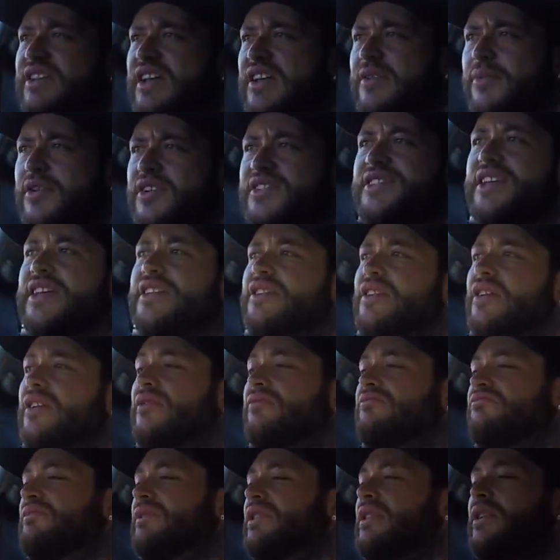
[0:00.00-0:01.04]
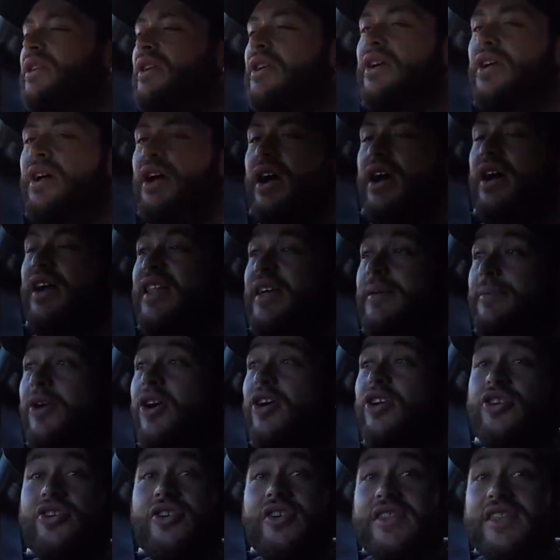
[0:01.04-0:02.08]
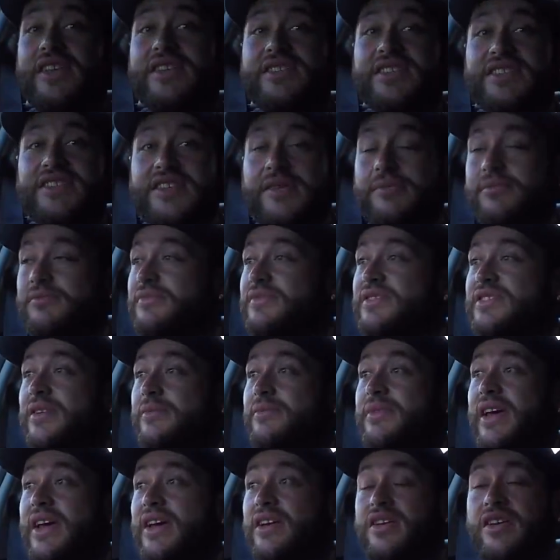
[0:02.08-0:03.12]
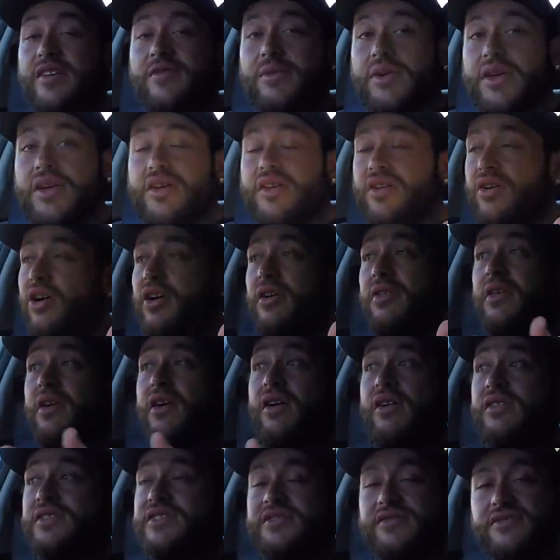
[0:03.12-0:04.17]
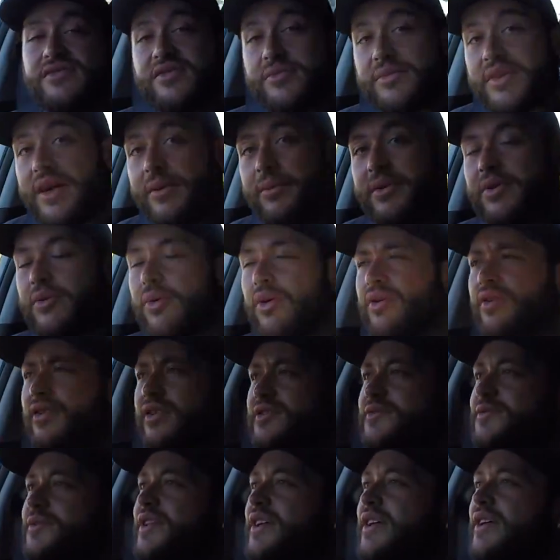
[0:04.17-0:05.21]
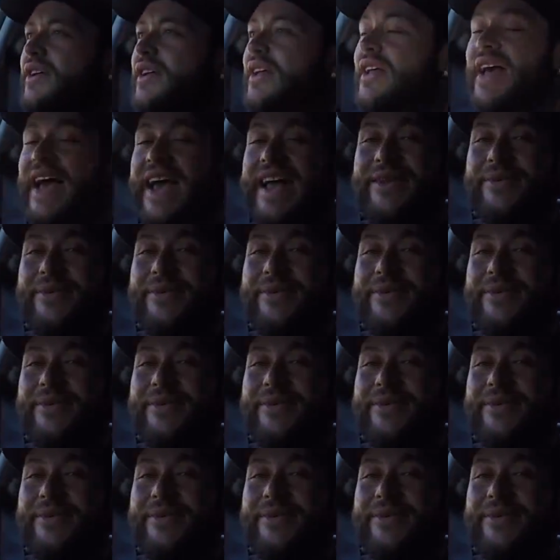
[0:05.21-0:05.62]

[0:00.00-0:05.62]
tell them I sent you. They might look at this at someday and give me an i30 or something. That'd be quite nice, wouldn't it?